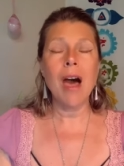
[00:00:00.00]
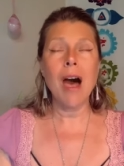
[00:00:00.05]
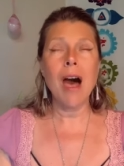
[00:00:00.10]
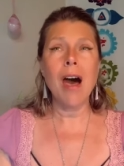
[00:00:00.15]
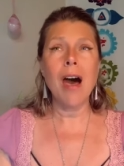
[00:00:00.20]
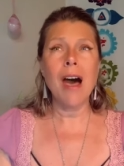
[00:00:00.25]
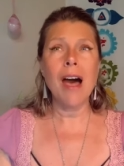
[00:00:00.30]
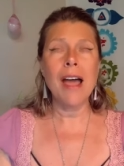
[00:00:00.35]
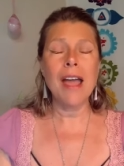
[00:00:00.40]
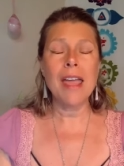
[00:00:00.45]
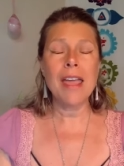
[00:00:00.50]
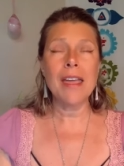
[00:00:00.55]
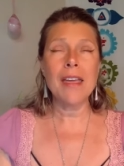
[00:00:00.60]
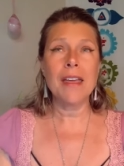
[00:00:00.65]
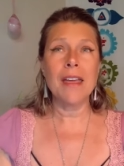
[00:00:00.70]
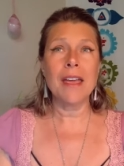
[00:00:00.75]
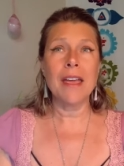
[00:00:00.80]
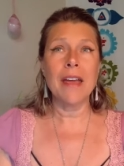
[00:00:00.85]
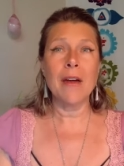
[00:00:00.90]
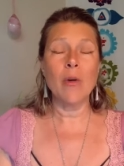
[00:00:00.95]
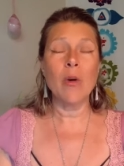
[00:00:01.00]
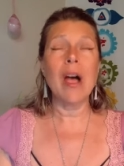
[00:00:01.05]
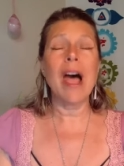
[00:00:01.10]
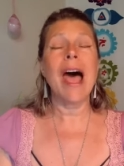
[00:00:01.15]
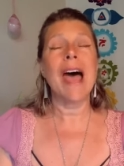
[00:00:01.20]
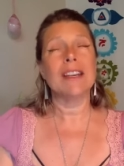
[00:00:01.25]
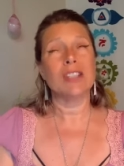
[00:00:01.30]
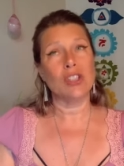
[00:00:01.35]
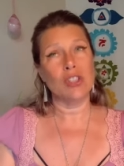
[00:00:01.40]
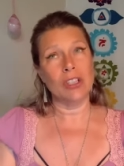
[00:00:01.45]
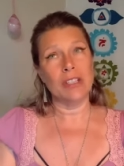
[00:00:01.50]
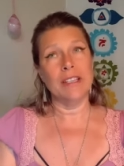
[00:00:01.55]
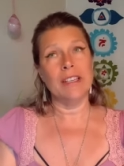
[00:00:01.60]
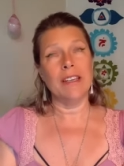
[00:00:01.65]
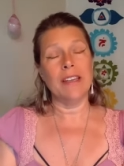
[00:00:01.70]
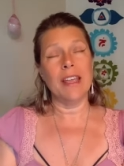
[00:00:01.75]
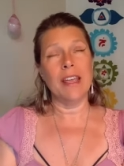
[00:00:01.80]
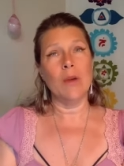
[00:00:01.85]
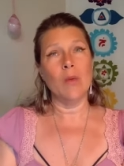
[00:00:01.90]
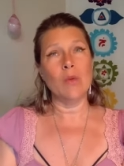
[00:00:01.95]
I
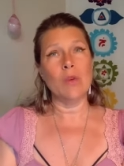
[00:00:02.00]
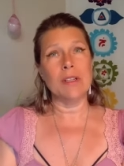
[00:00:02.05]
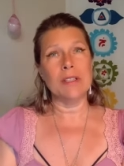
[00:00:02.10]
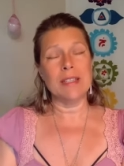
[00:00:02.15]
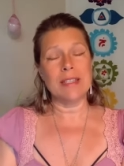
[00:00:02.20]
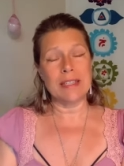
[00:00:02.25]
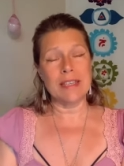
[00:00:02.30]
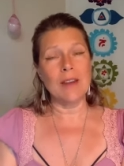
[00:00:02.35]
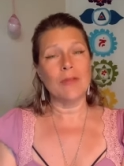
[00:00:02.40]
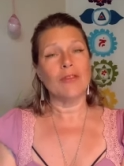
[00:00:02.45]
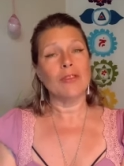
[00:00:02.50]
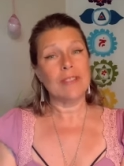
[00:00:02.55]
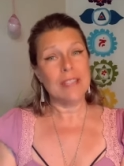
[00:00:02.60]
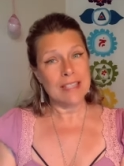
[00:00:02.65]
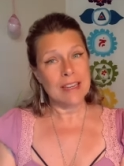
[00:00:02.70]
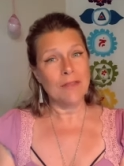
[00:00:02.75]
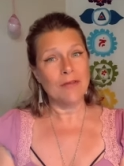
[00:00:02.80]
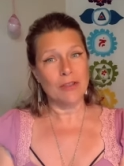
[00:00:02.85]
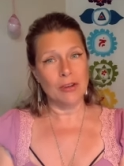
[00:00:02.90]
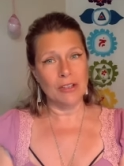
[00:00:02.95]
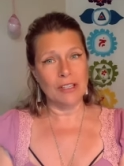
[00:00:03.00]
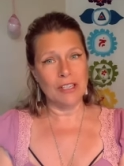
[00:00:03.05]
actually, it was several, several